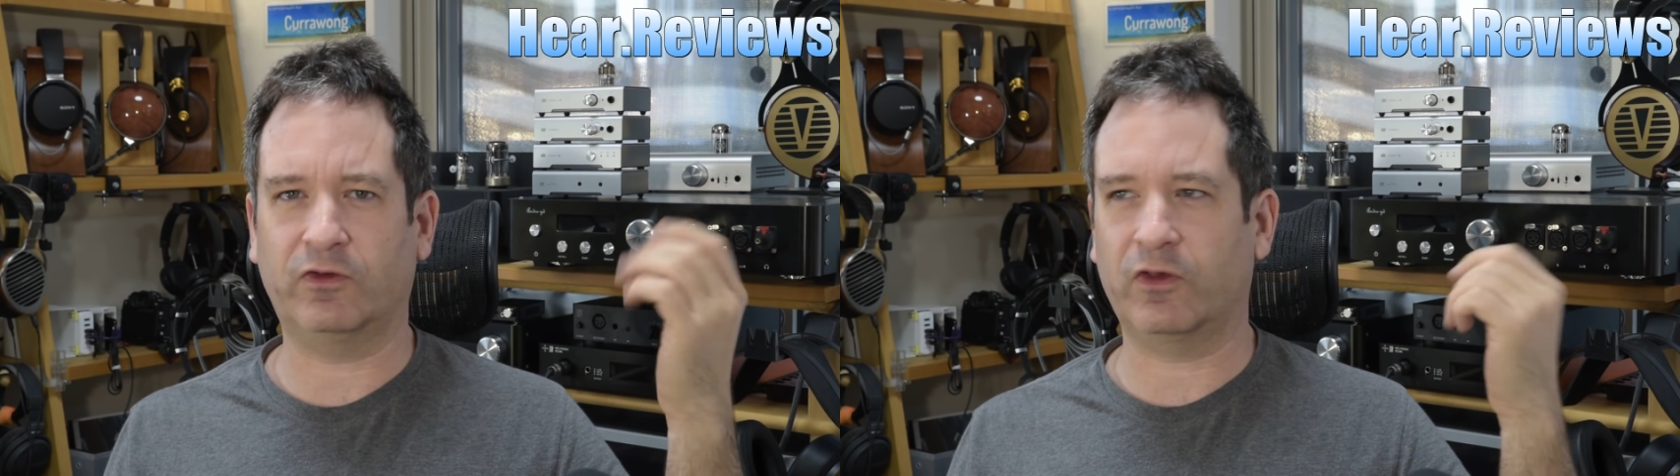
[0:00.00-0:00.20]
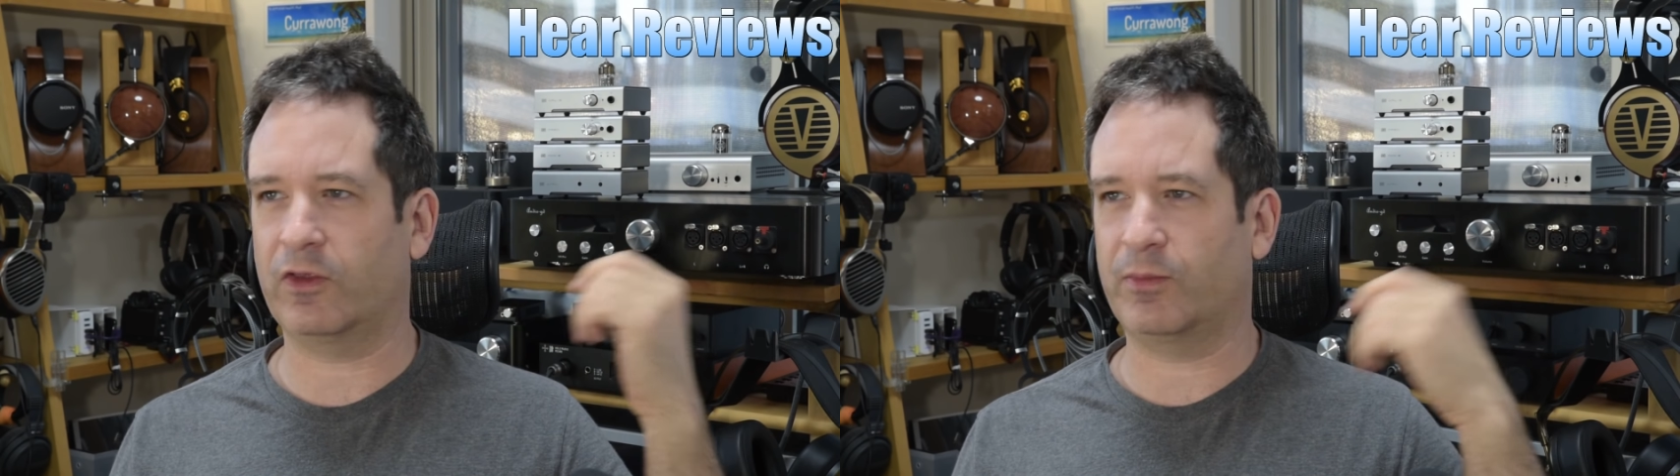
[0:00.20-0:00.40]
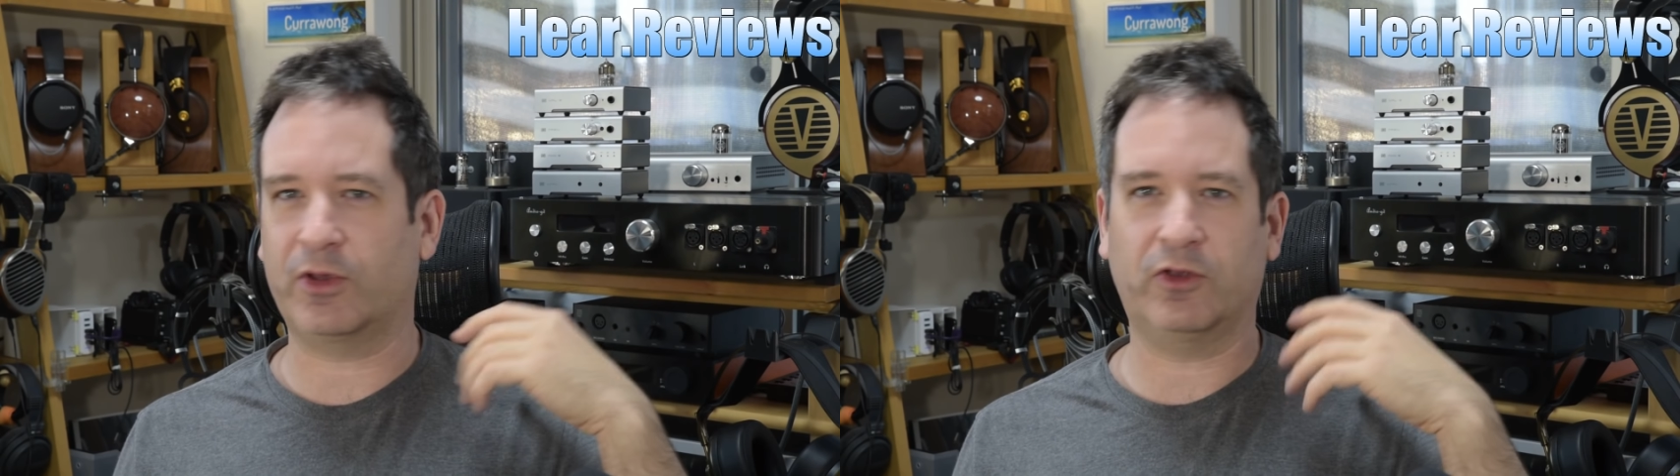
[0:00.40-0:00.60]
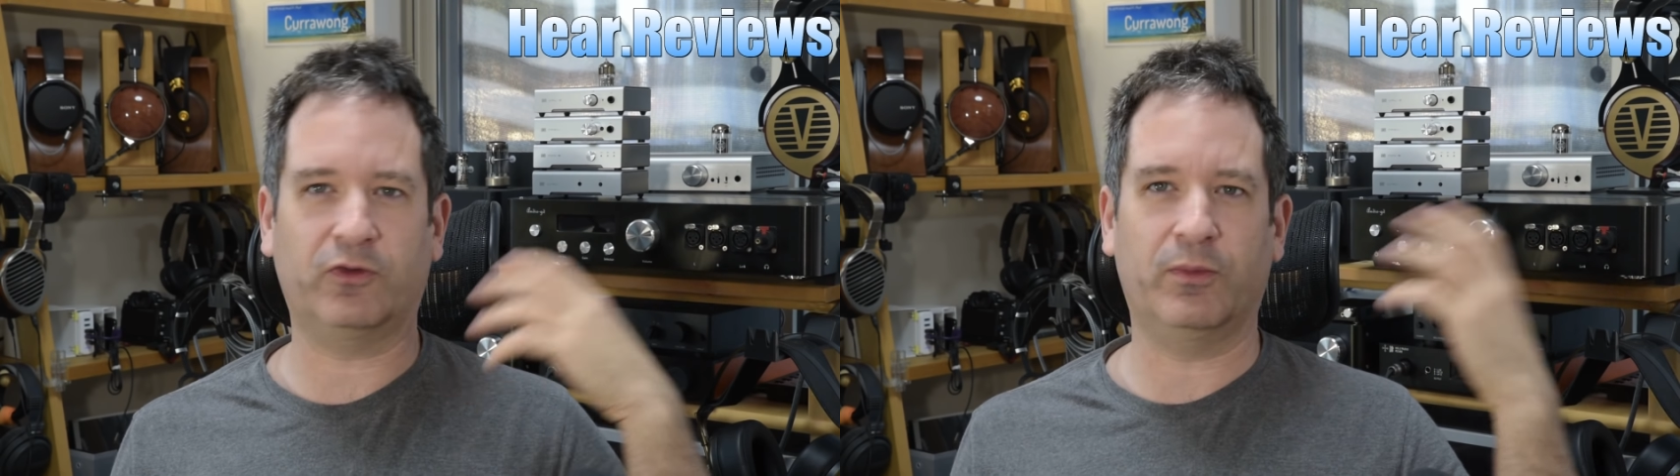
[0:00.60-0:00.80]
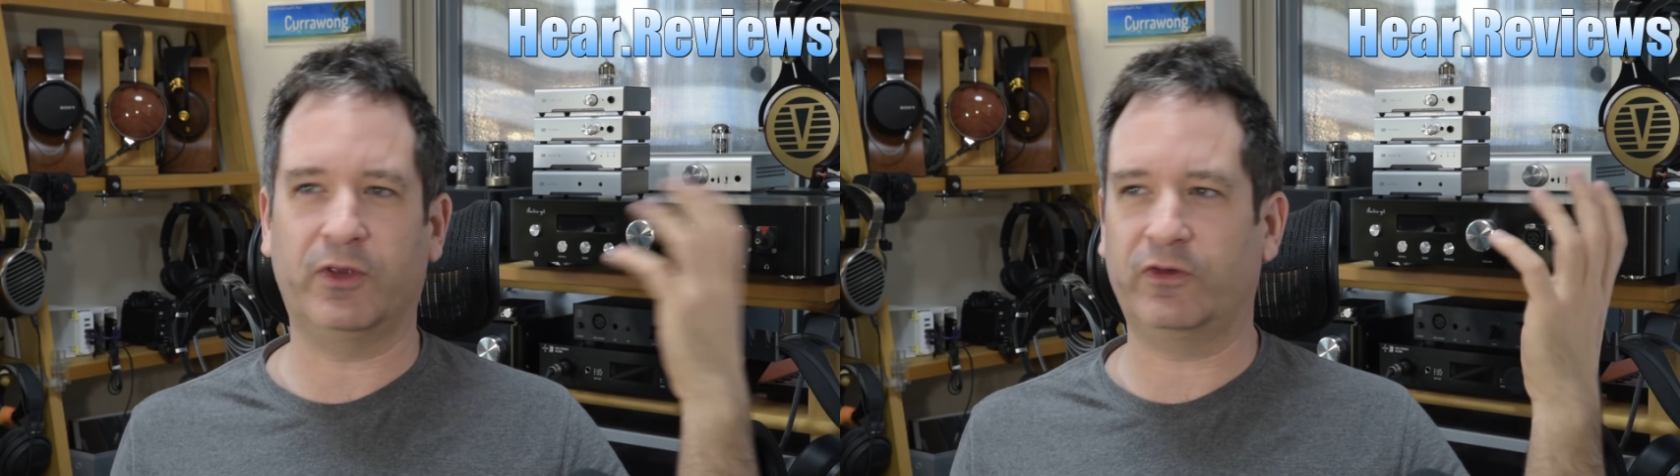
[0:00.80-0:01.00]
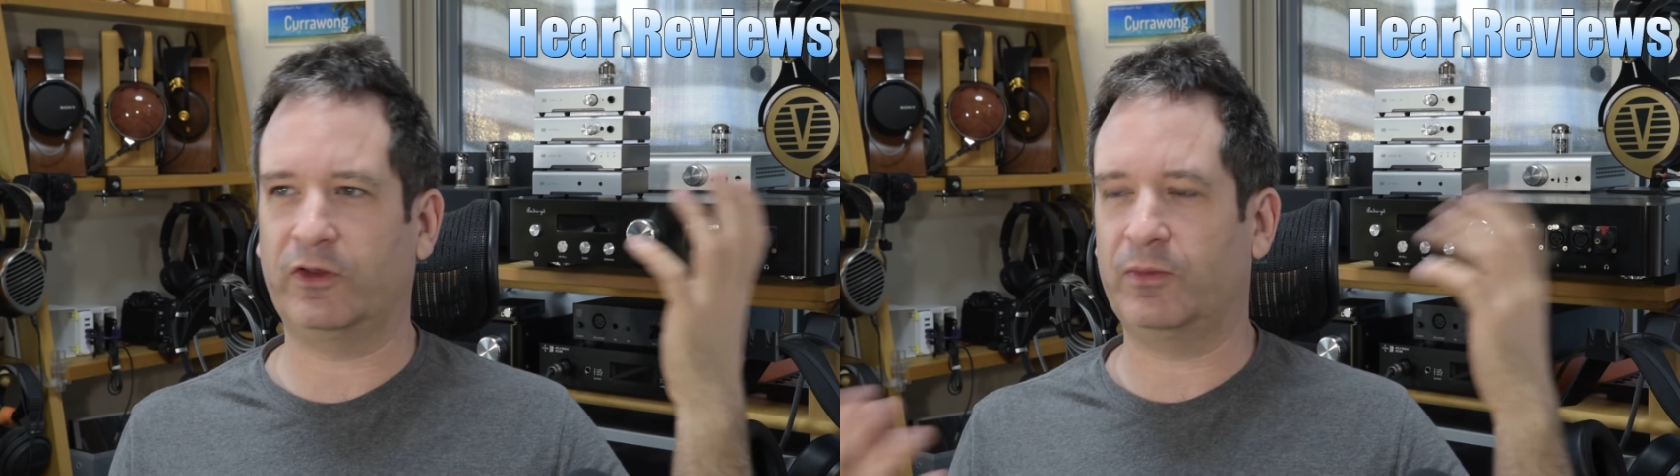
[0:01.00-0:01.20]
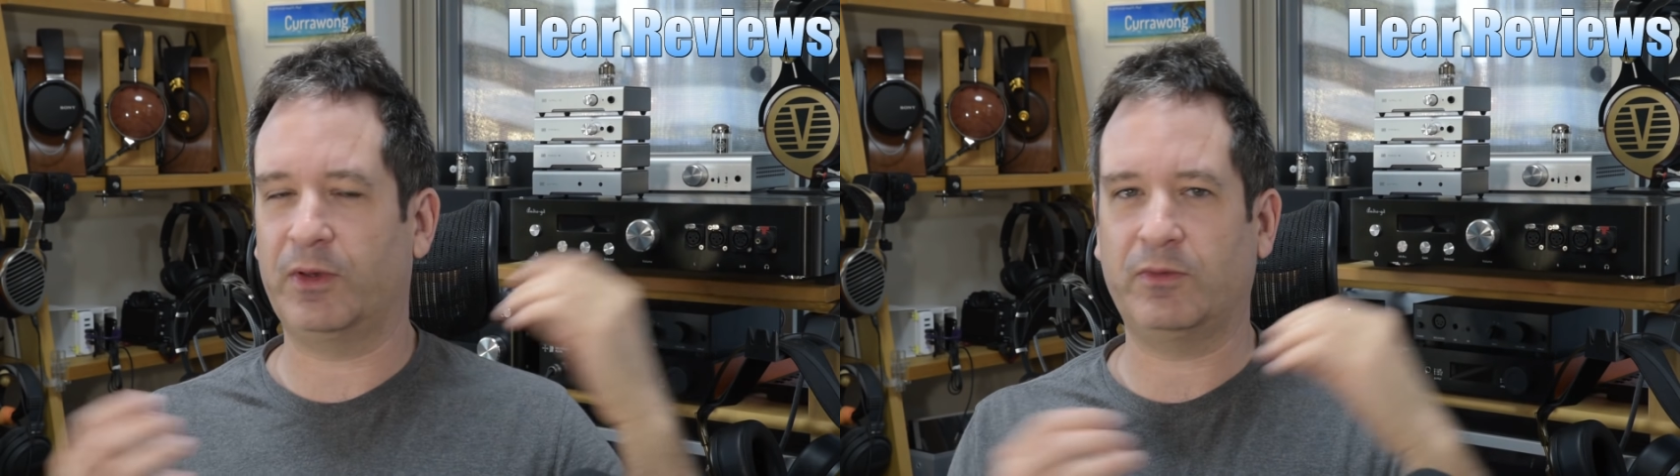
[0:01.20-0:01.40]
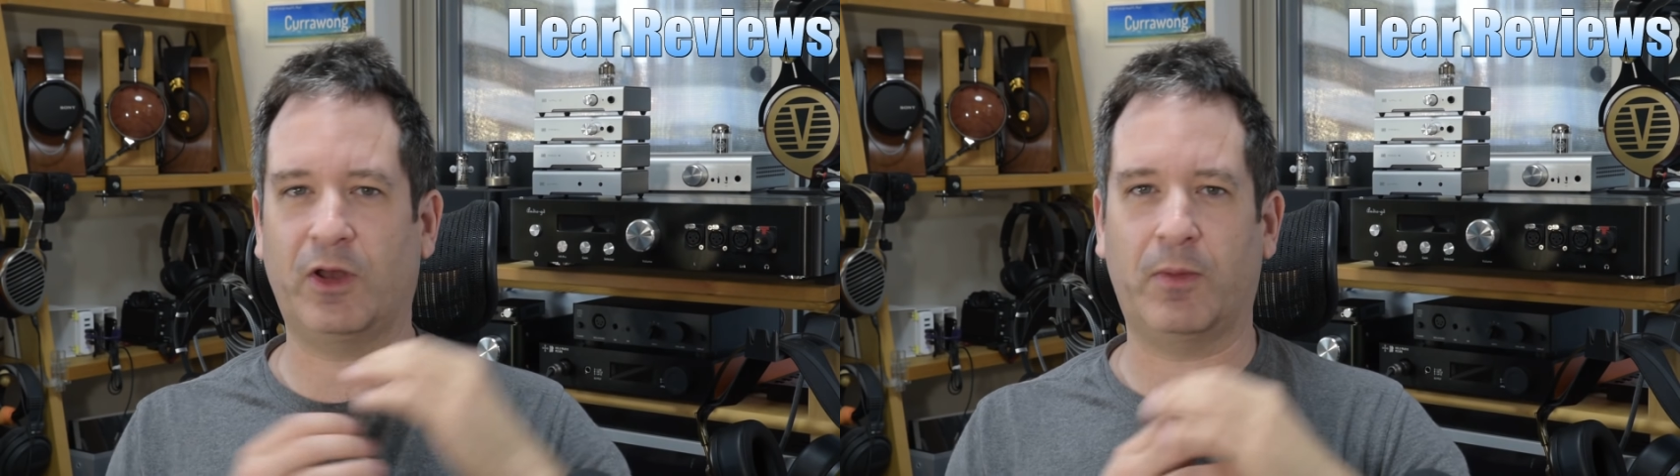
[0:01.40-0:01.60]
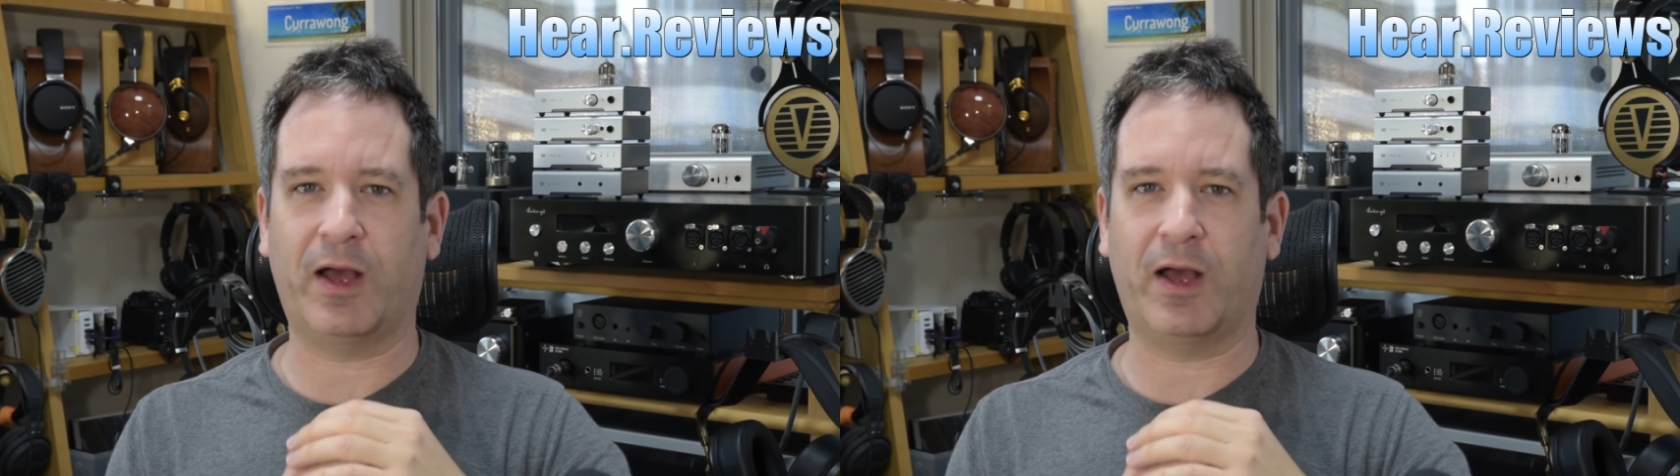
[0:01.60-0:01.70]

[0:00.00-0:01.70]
so that because all music has been